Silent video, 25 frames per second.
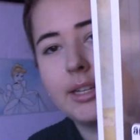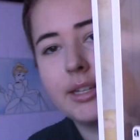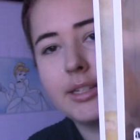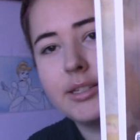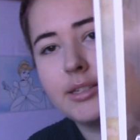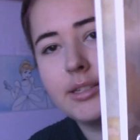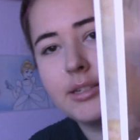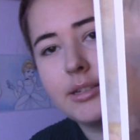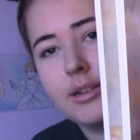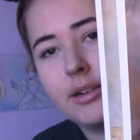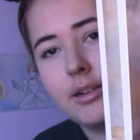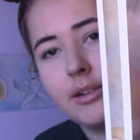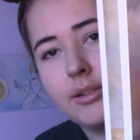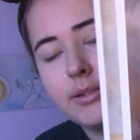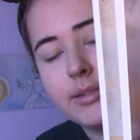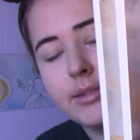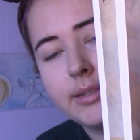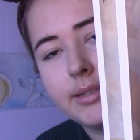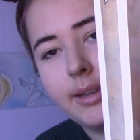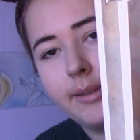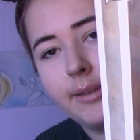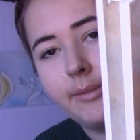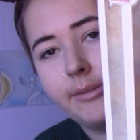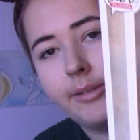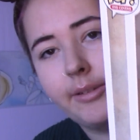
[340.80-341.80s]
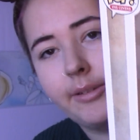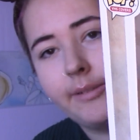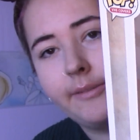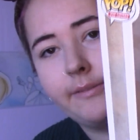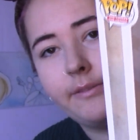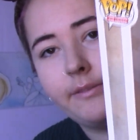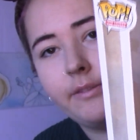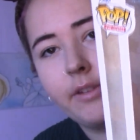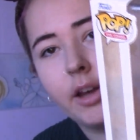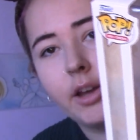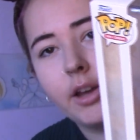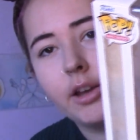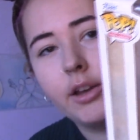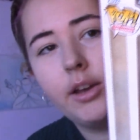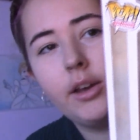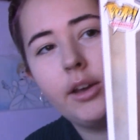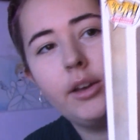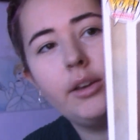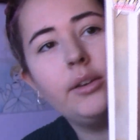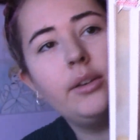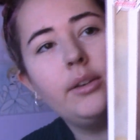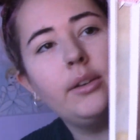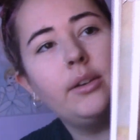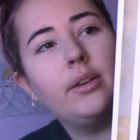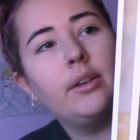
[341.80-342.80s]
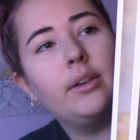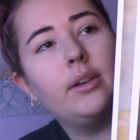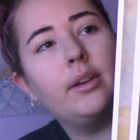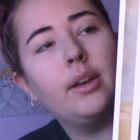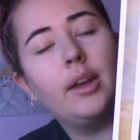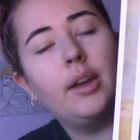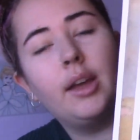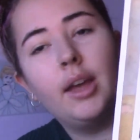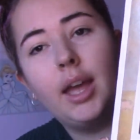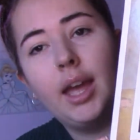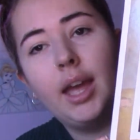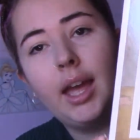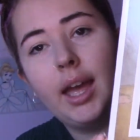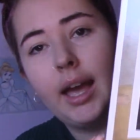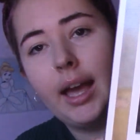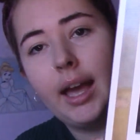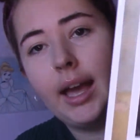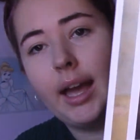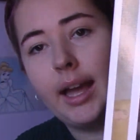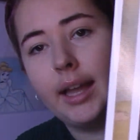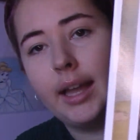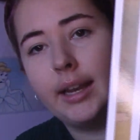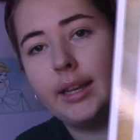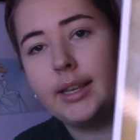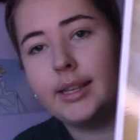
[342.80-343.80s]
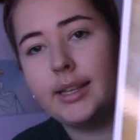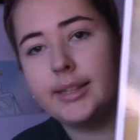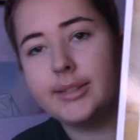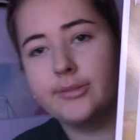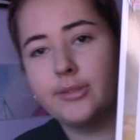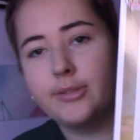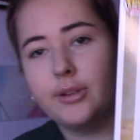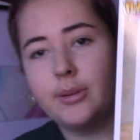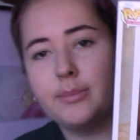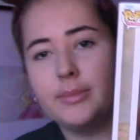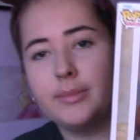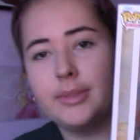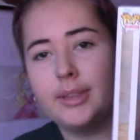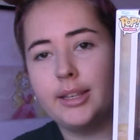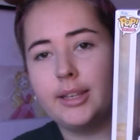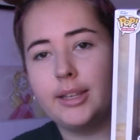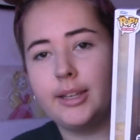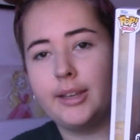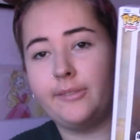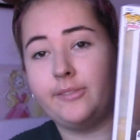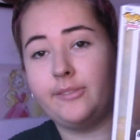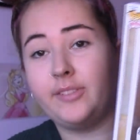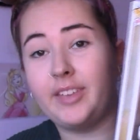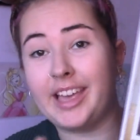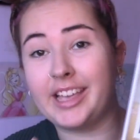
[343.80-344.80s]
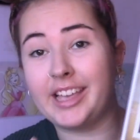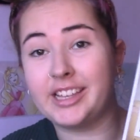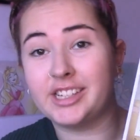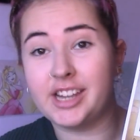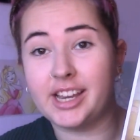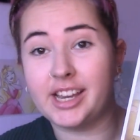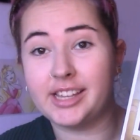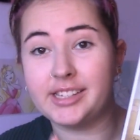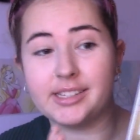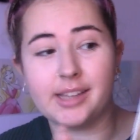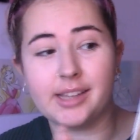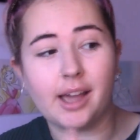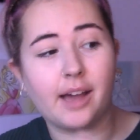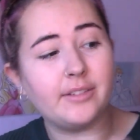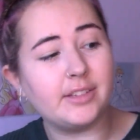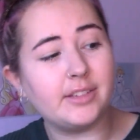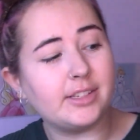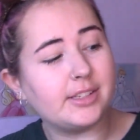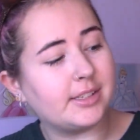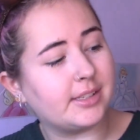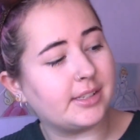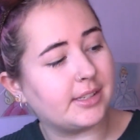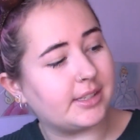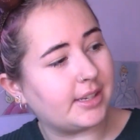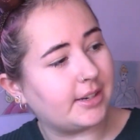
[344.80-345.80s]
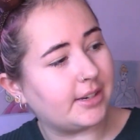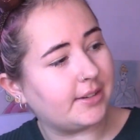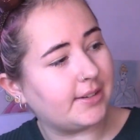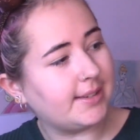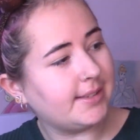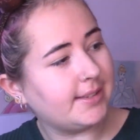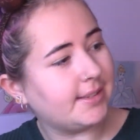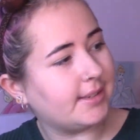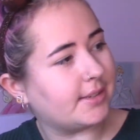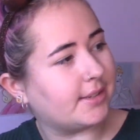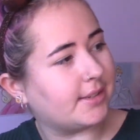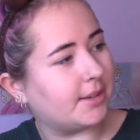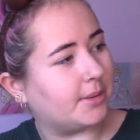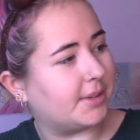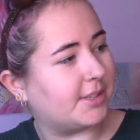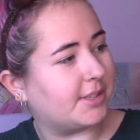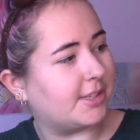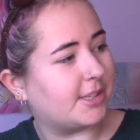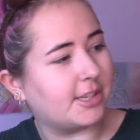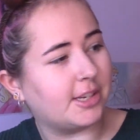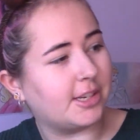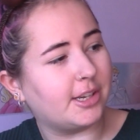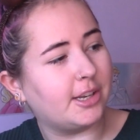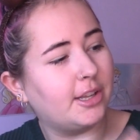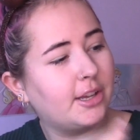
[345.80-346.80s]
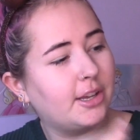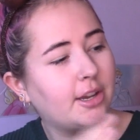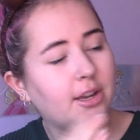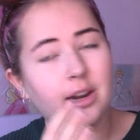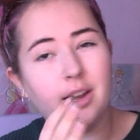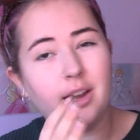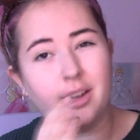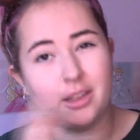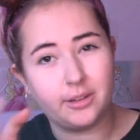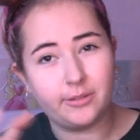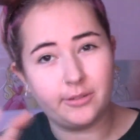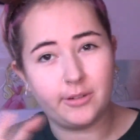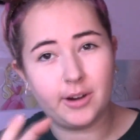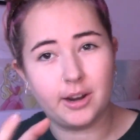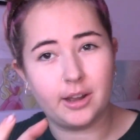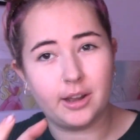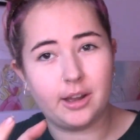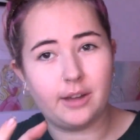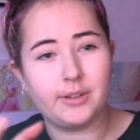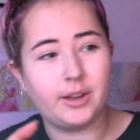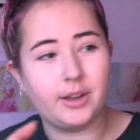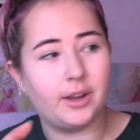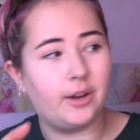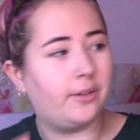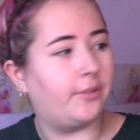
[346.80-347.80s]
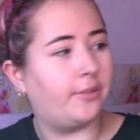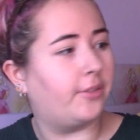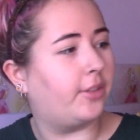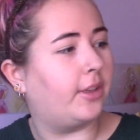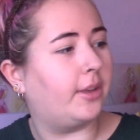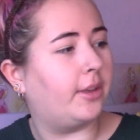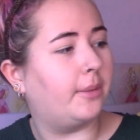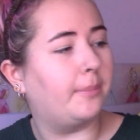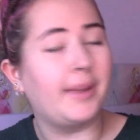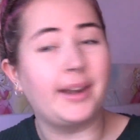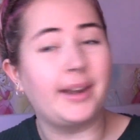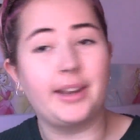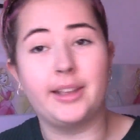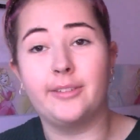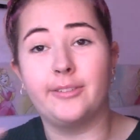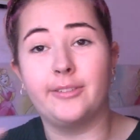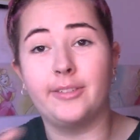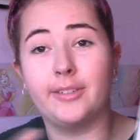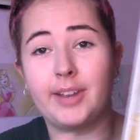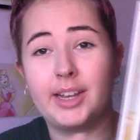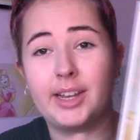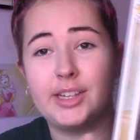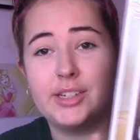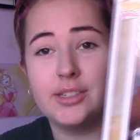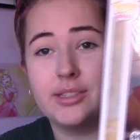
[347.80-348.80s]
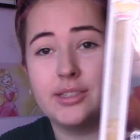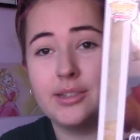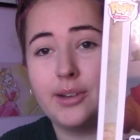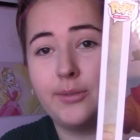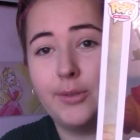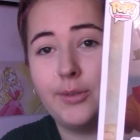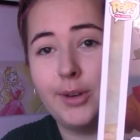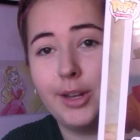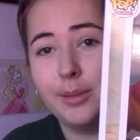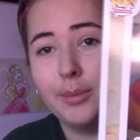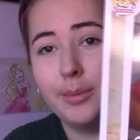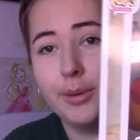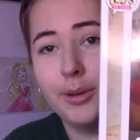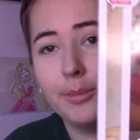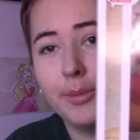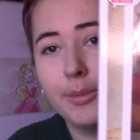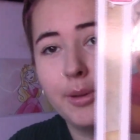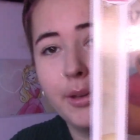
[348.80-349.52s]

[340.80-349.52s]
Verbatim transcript: exclusive Funko. And it's from the V H S covers series, so it's to look like the front cover of the Many Adventures of Winnie the Pooh